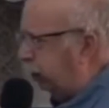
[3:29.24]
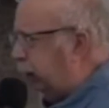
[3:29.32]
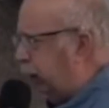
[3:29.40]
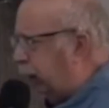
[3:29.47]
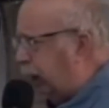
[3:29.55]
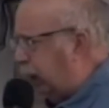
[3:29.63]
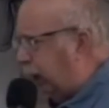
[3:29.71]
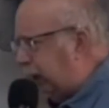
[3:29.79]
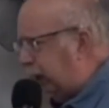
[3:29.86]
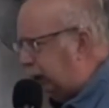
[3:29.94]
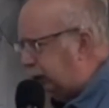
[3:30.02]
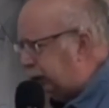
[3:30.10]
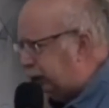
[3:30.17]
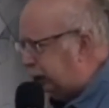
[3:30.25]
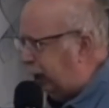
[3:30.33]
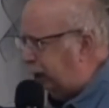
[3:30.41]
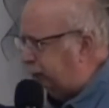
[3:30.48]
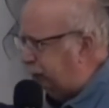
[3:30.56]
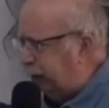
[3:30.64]
God has
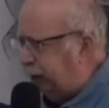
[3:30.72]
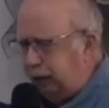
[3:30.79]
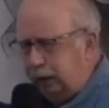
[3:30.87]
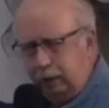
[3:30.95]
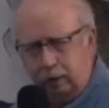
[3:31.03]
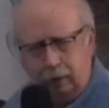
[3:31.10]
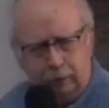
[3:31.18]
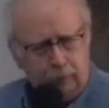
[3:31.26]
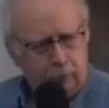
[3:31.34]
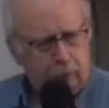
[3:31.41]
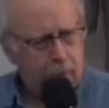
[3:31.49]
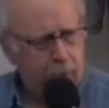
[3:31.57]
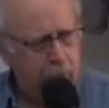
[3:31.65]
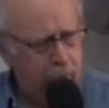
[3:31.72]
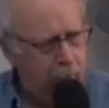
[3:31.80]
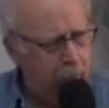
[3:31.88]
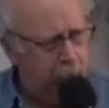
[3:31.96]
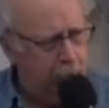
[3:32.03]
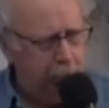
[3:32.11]
saved me
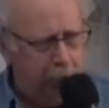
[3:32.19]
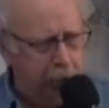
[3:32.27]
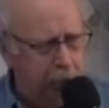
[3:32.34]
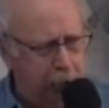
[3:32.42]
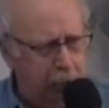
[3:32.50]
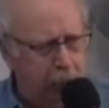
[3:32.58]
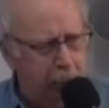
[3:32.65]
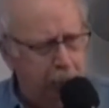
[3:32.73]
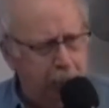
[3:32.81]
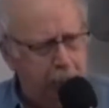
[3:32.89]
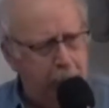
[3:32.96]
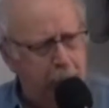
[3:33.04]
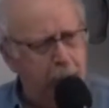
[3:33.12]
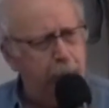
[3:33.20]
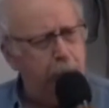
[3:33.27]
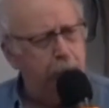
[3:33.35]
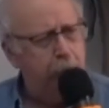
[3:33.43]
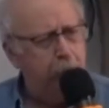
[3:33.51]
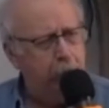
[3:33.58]
and I am
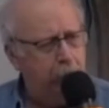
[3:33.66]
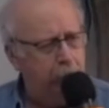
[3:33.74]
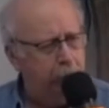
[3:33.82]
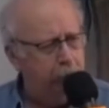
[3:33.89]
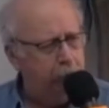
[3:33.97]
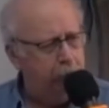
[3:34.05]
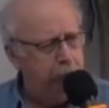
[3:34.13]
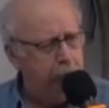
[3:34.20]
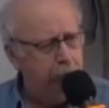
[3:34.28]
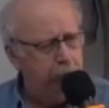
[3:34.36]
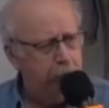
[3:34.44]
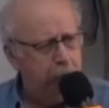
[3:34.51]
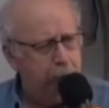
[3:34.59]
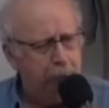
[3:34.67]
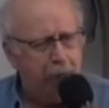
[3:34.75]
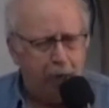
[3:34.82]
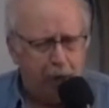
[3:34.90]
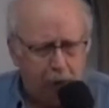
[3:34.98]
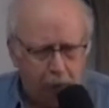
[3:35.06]
heaven
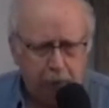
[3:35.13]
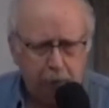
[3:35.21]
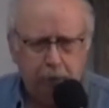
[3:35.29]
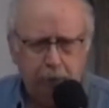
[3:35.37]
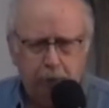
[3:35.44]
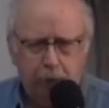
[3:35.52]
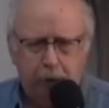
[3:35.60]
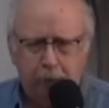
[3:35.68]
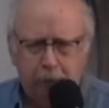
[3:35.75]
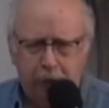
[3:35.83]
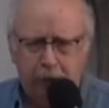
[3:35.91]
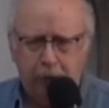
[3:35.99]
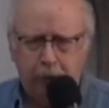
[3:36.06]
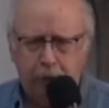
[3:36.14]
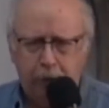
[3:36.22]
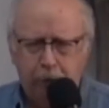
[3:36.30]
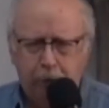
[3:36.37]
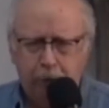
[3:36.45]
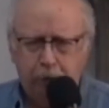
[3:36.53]
bound. Amen?
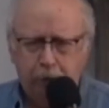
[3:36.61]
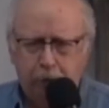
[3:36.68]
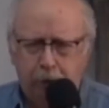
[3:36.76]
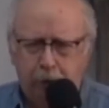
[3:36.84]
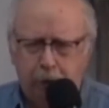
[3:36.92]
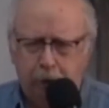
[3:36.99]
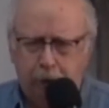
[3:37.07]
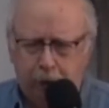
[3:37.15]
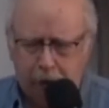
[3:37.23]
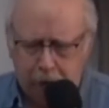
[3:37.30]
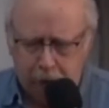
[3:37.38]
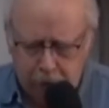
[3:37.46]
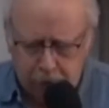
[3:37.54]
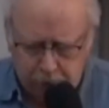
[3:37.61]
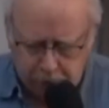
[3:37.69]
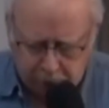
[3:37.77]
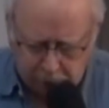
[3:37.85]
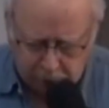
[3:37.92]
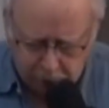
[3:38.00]

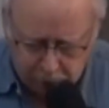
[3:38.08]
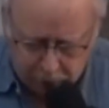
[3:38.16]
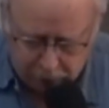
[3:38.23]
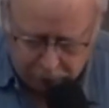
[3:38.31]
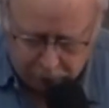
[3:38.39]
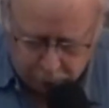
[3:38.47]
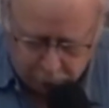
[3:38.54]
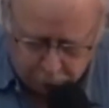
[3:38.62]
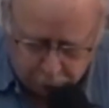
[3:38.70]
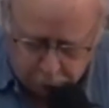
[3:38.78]
Hallelujah. Hallelujah.